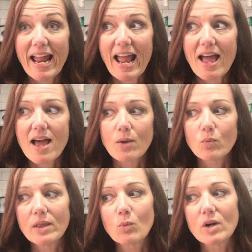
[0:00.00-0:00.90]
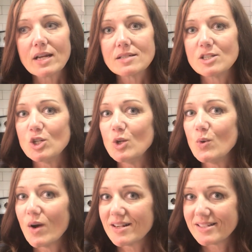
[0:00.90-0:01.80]
and then we'll get
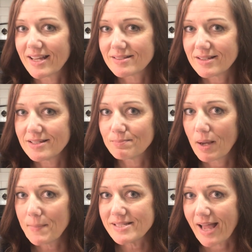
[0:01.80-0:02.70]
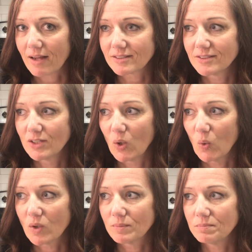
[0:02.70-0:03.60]
to test these puppies out,
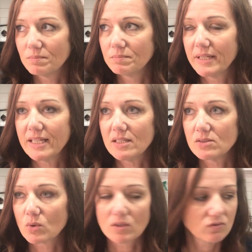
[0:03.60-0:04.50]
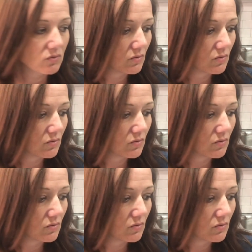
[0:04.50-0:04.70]
or piggies, or